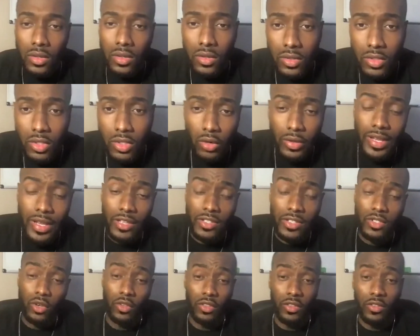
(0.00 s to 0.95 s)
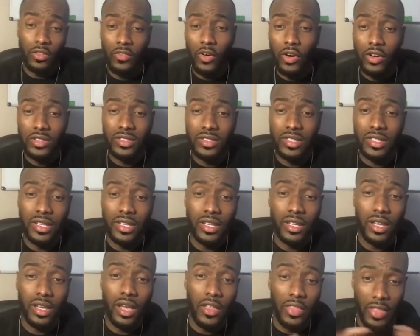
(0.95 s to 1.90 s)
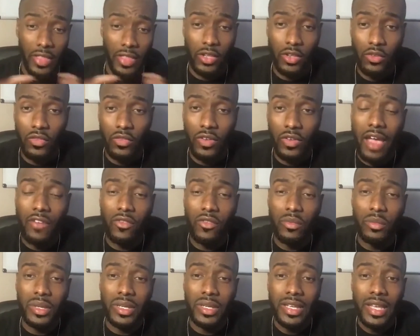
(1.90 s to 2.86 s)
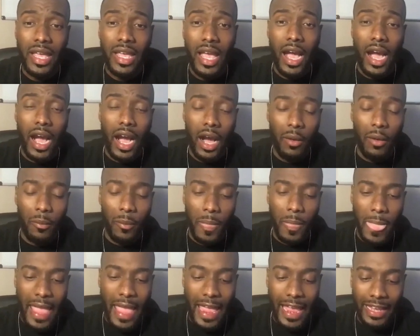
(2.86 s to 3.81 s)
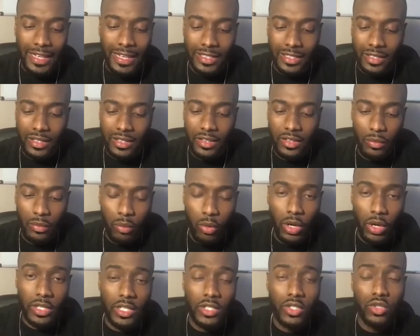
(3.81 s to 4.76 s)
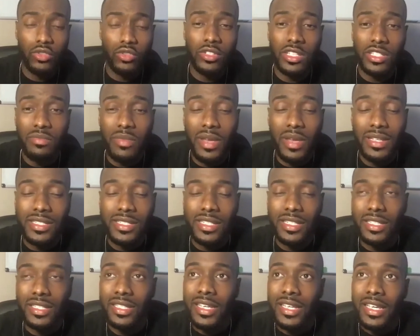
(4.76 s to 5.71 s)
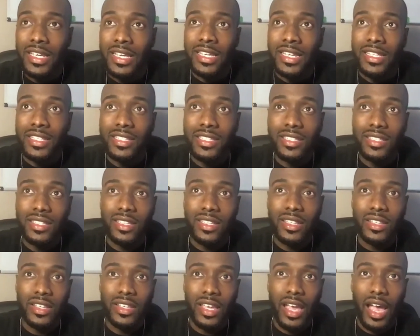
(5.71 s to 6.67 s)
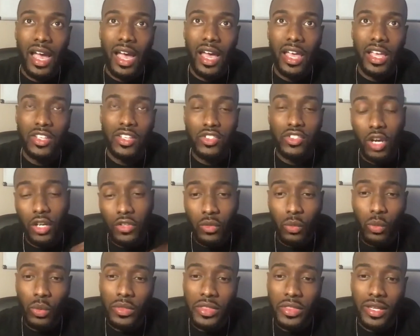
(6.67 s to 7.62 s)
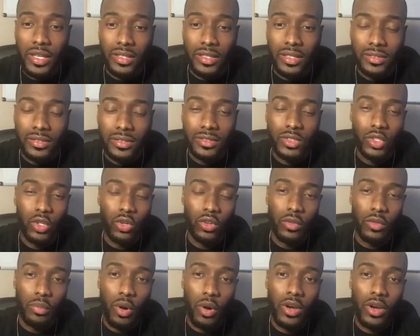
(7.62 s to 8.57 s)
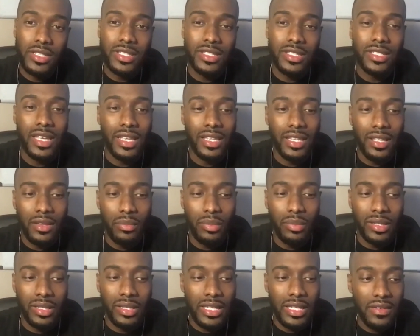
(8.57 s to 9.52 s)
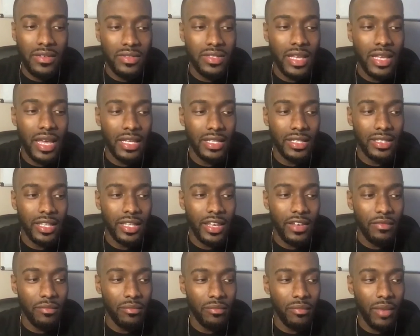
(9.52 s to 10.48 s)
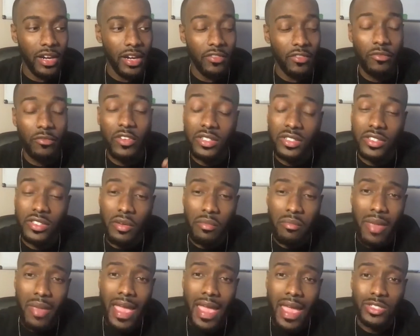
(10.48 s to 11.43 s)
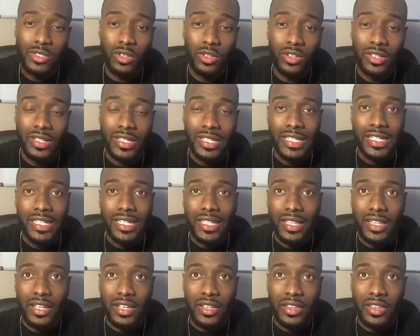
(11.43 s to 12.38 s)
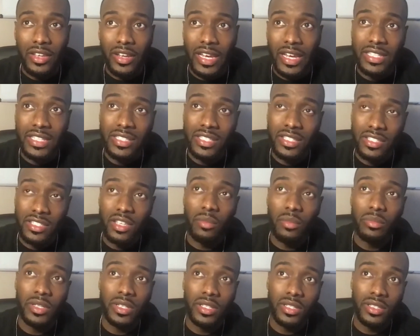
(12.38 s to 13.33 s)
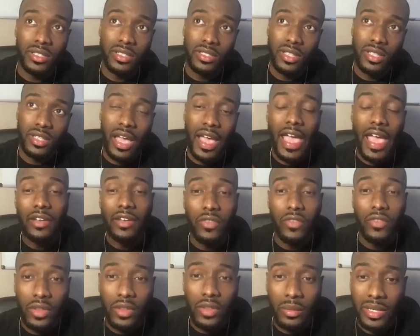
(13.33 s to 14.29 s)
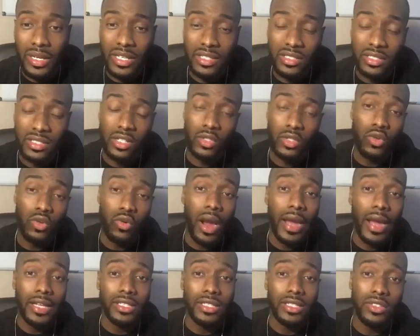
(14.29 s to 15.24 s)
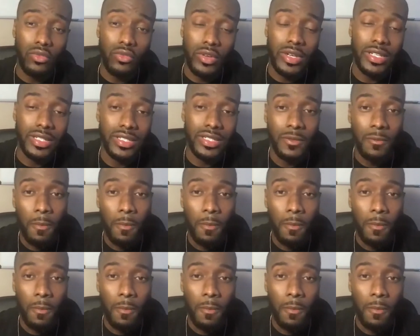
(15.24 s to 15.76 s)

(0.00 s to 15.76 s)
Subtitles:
So the first thing, thank you for having me. And the point you just mentioned, it starts from within. So the person that believes that they might have reached their max, or that there isn't something ahead for them, there isn't a new height to reach,